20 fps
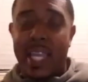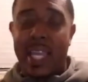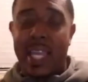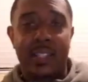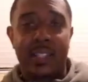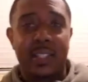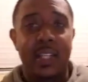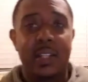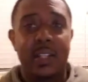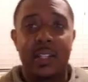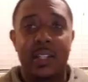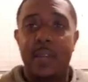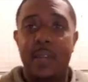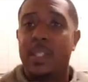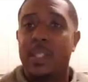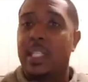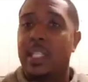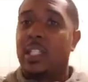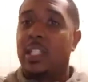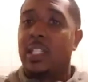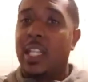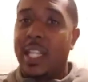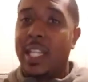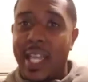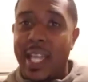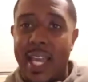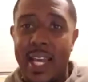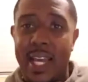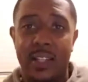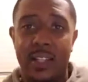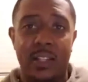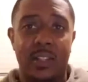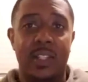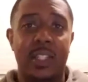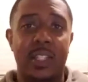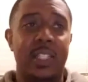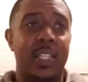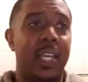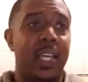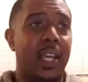Cast out demons. They shall lay hands on
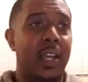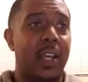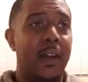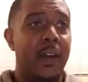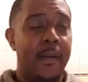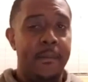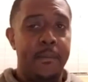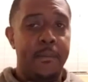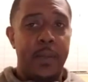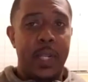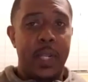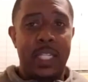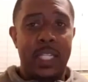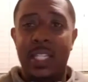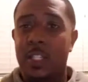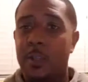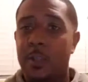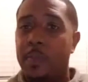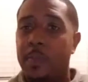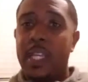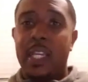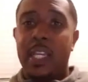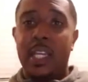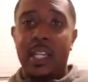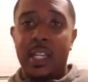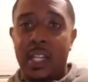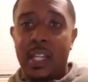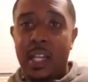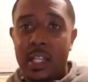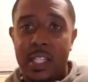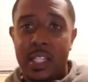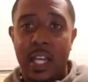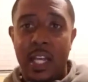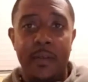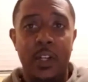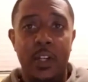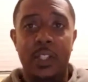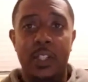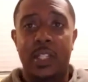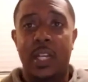the sick. It says, speaking
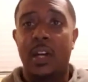diverse